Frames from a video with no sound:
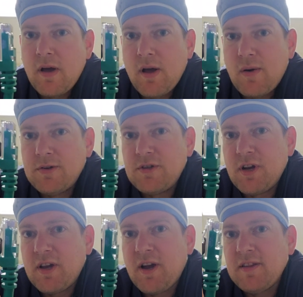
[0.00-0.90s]
I want you to
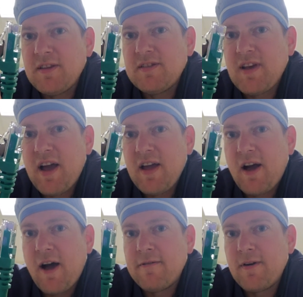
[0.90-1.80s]
cut this guy
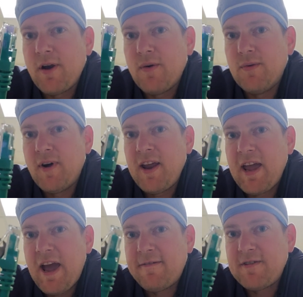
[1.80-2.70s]
off right
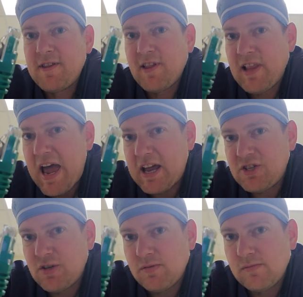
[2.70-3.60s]
after the latch.